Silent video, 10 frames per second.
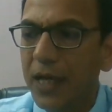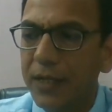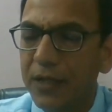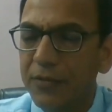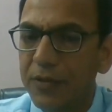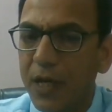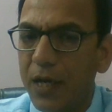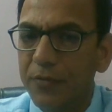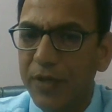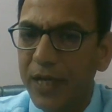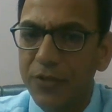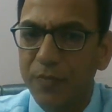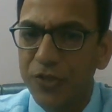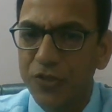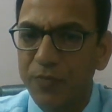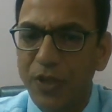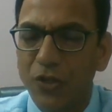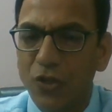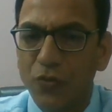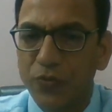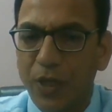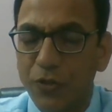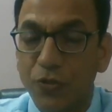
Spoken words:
and that trench must be of